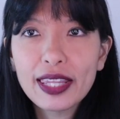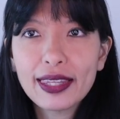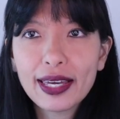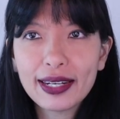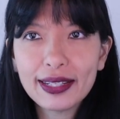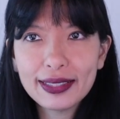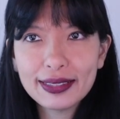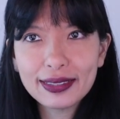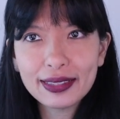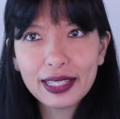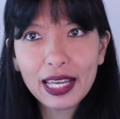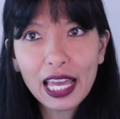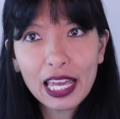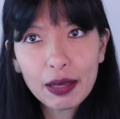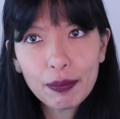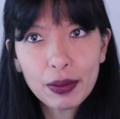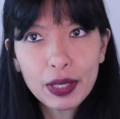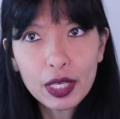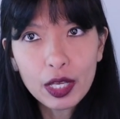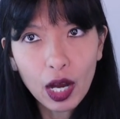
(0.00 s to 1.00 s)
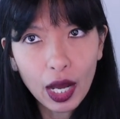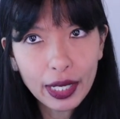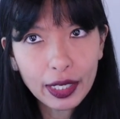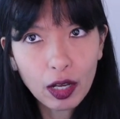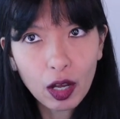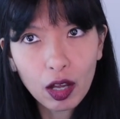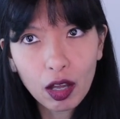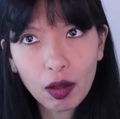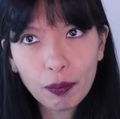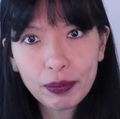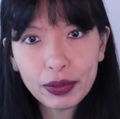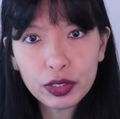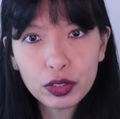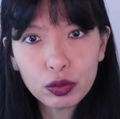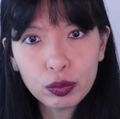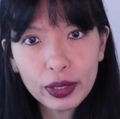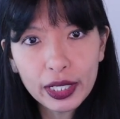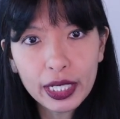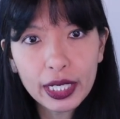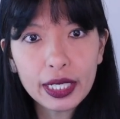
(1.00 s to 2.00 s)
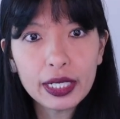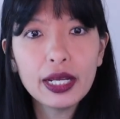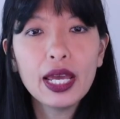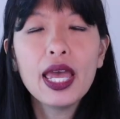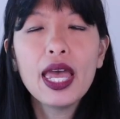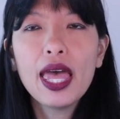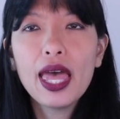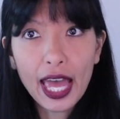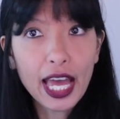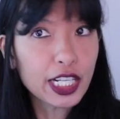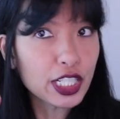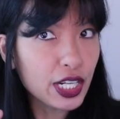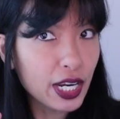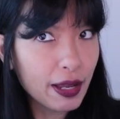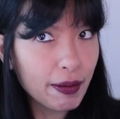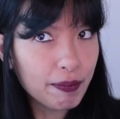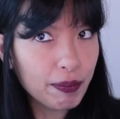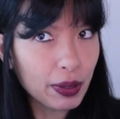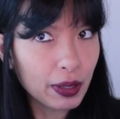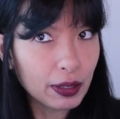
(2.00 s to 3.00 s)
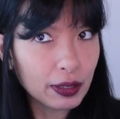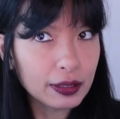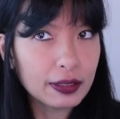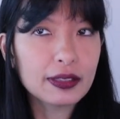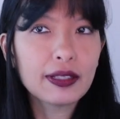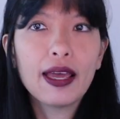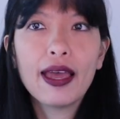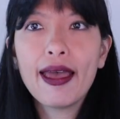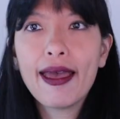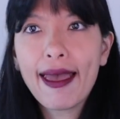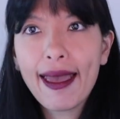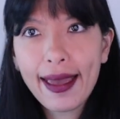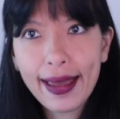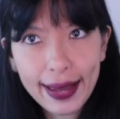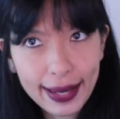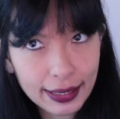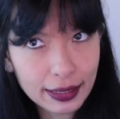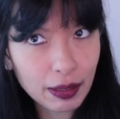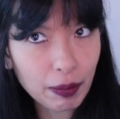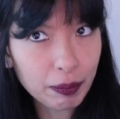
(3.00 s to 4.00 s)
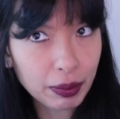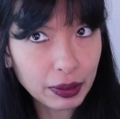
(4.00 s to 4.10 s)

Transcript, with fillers: That is the A P I call between Edge Impulse and